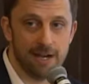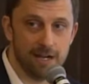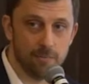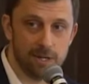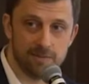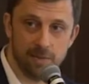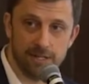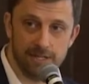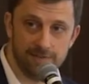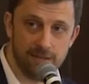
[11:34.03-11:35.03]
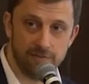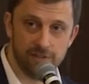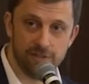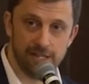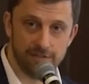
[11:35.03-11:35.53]
uh, raise money and they
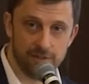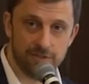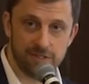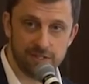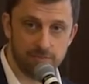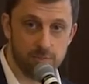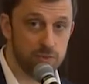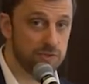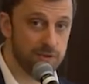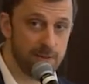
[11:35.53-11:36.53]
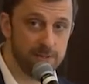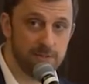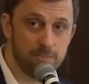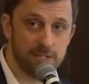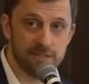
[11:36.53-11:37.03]
feel like they're stuck
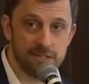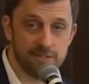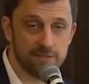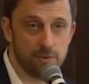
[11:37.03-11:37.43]
bootstrapping the business